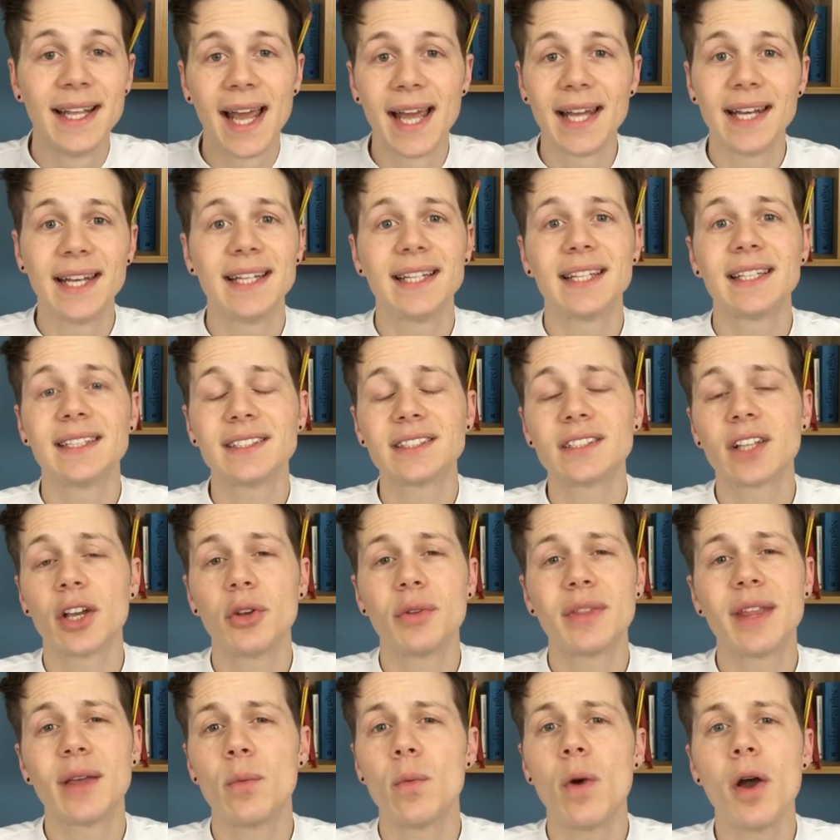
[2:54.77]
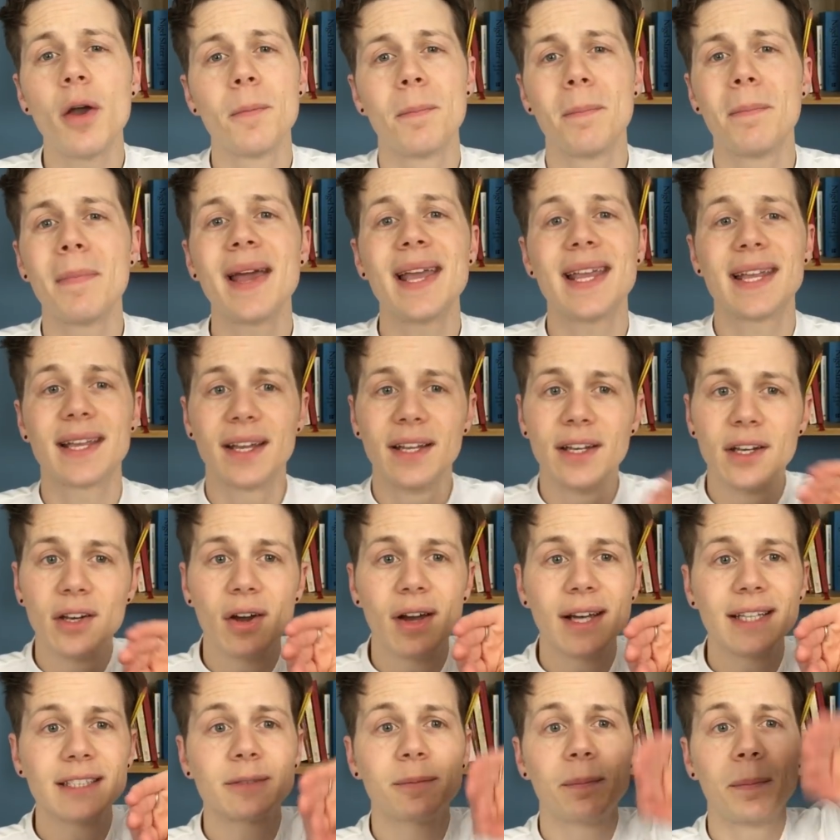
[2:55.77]
and then they so they won't make a
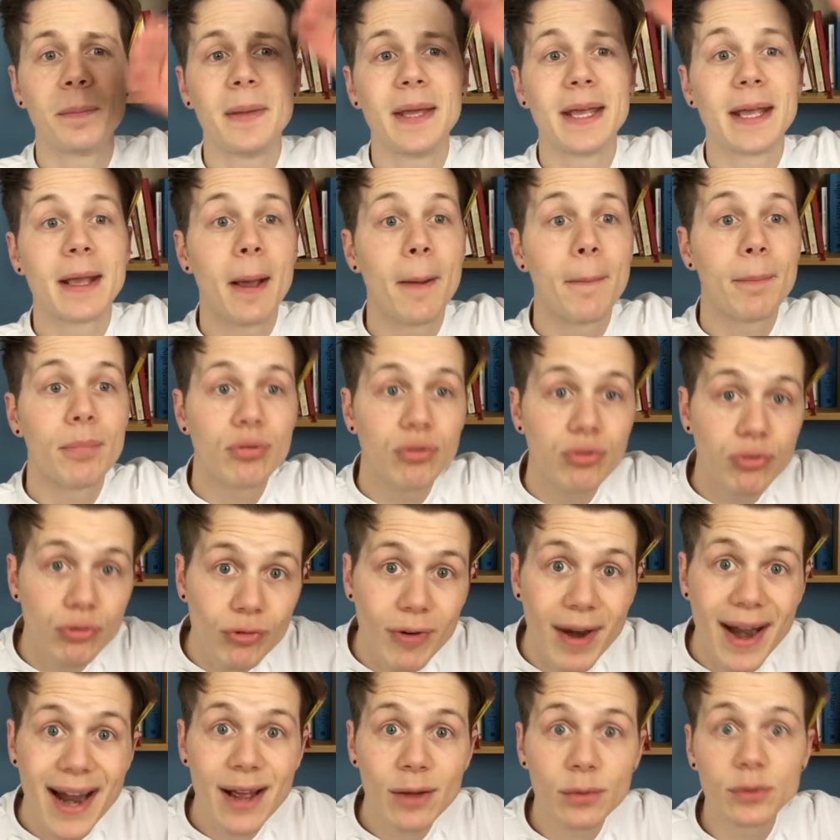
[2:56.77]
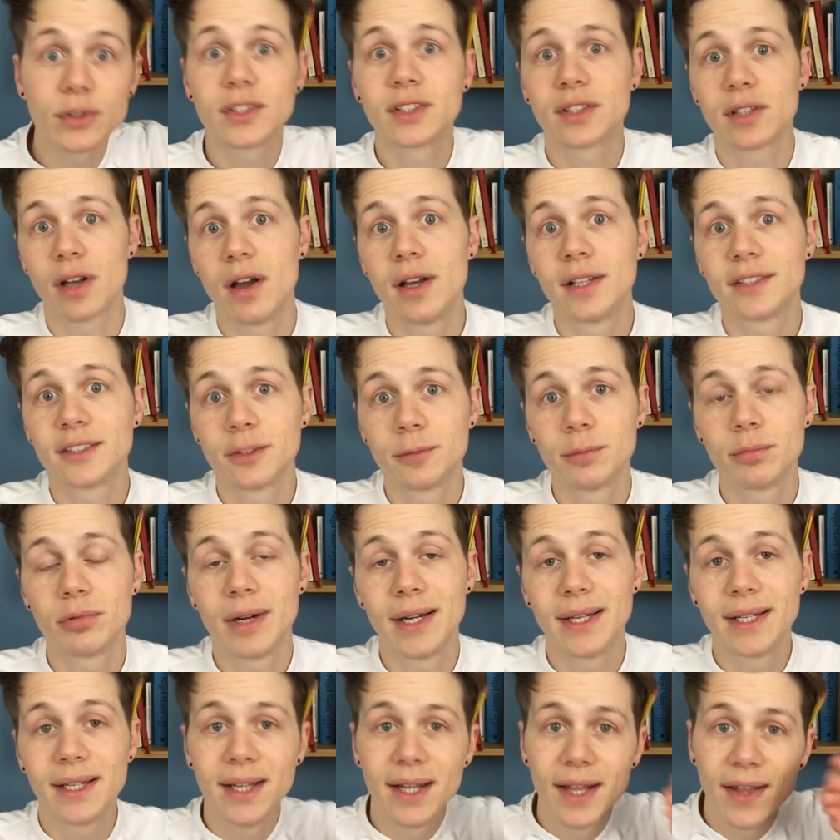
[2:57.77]
nice big proud slice of
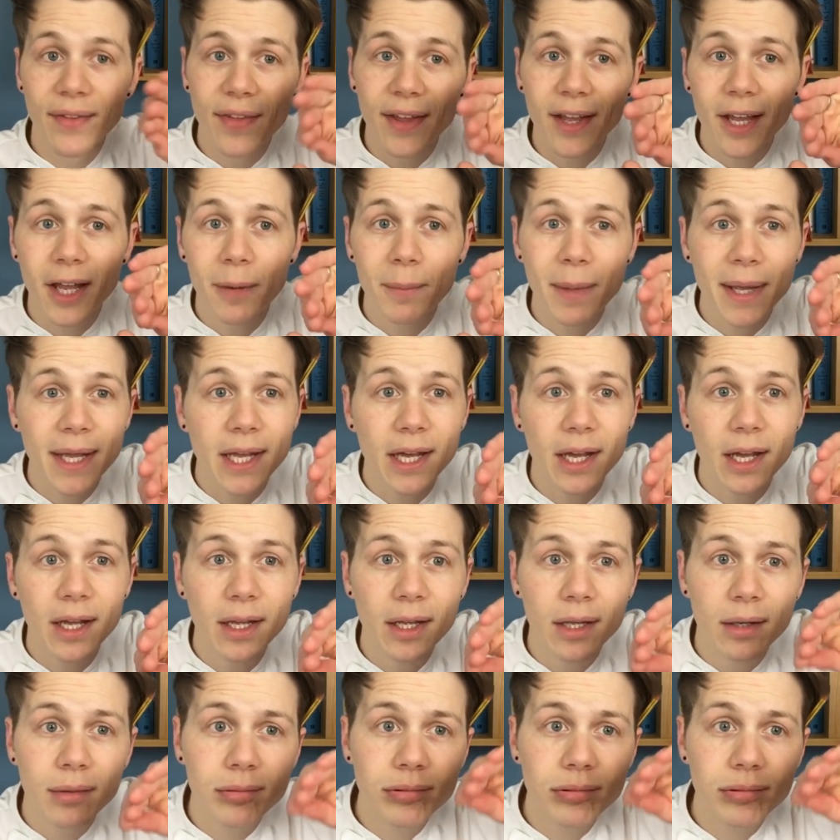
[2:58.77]
bread, they're going to make a